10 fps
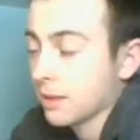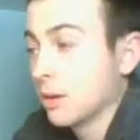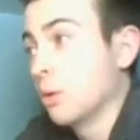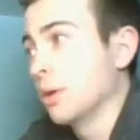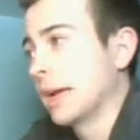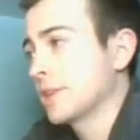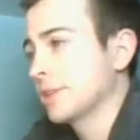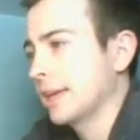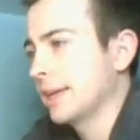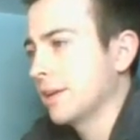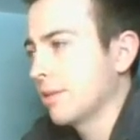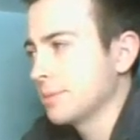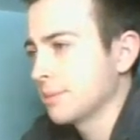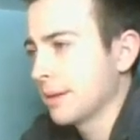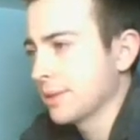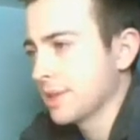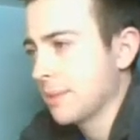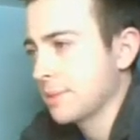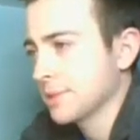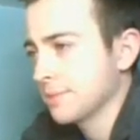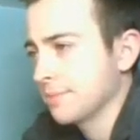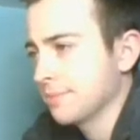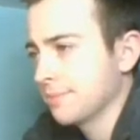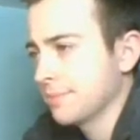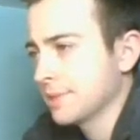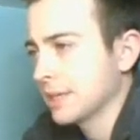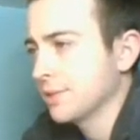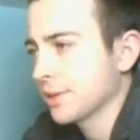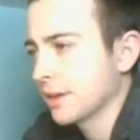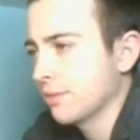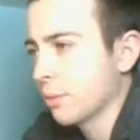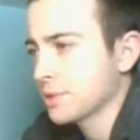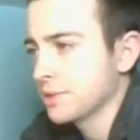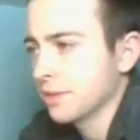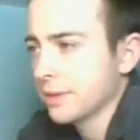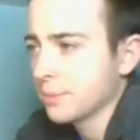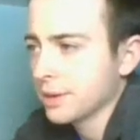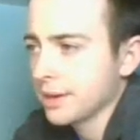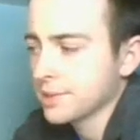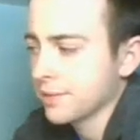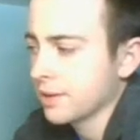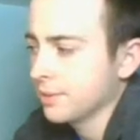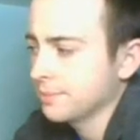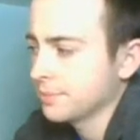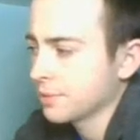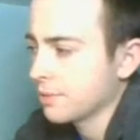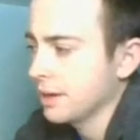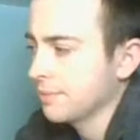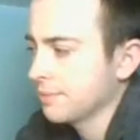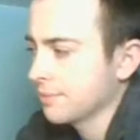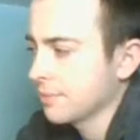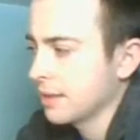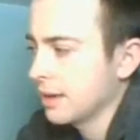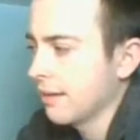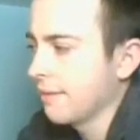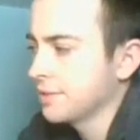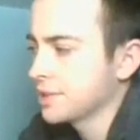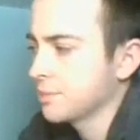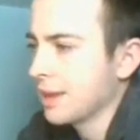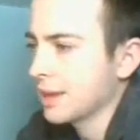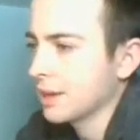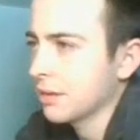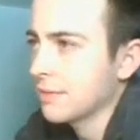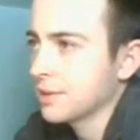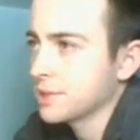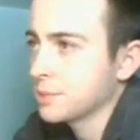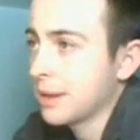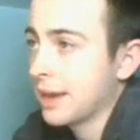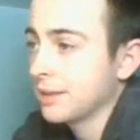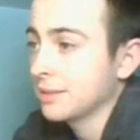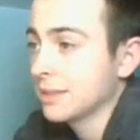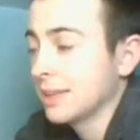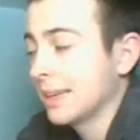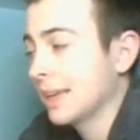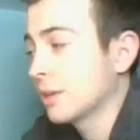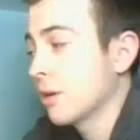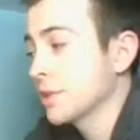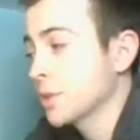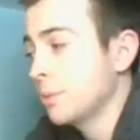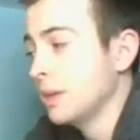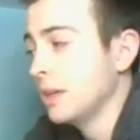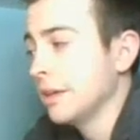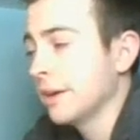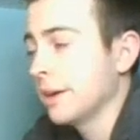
Oh, actually kind of get interrupted by those Zappies. Skellies are kind of forced to defend pretty nicely there. Great. If this is Mega Knight Graveyard, this is bad. It could also be,